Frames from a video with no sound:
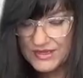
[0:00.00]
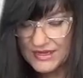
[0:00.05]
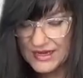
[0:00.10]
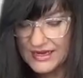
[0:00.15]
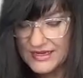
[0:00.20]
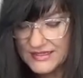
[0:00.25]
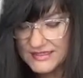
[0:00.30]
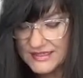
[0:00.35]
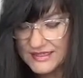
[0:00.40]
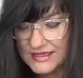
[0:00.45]
the
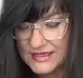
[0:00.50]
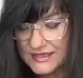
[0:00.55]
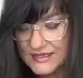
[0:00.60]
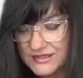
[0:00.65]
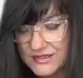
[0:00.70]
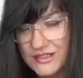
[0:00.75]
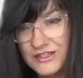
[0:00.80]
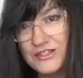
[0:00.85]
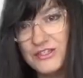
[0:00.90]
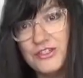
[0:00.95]
nice thing
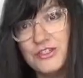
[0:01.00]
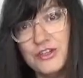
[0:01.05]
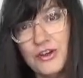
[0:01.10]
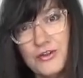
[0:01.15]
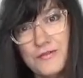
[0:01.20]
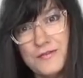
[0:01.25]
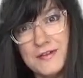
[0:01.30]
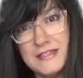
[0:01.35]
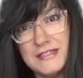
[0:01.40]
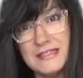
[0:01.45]
is the
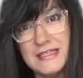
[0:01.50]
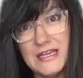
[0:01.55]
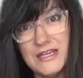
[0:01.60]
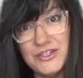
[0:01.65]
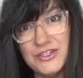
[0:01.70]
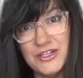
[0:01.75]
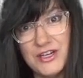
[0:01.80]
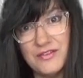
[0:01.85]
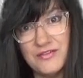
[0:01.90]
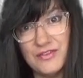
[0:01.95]
surface
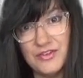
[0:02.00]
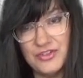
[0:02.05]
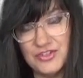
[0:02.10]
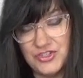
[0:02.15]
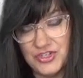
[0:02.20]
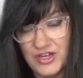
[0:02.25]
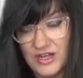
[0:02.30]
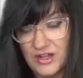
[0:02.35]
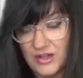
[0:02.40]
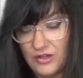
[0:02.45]
tension of the
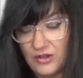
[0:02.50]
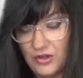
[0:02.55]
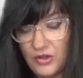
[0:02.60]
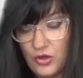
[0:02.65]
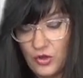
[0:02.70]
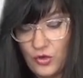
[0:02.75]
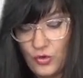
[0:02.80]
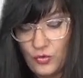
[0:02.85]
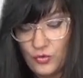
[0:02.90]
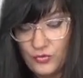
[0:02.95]
gel
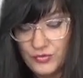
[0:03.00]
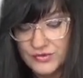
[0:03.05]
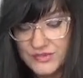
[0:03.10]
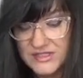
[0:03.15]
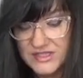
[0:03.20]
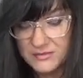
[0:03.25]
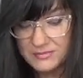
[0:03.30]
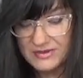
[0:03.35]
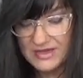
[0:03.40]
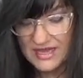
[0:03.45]
holds
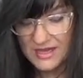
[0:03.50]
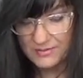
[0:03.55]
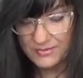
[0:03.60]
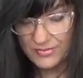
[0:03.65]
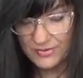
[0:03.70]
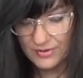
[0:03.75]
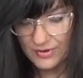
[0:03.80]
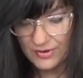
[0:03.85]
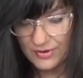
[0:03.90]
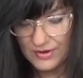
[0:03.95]
the
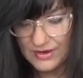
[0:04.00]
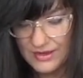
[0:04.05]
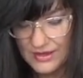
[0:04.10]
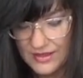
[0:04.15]
paper,